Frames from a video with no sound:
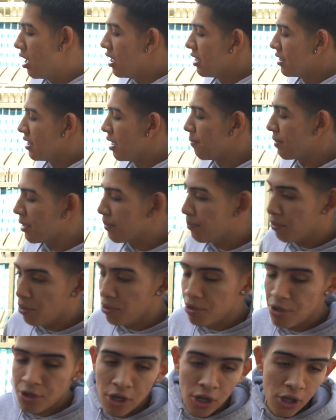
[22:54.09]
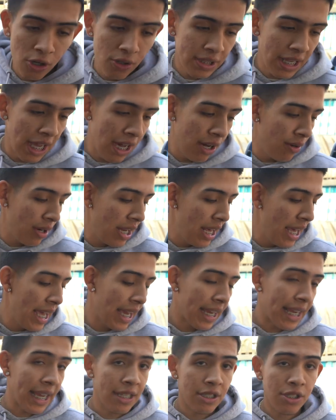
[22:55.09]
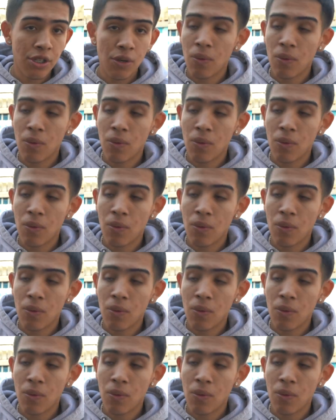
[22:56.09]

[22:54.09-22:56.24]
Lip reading: Simply pull your hose out, get to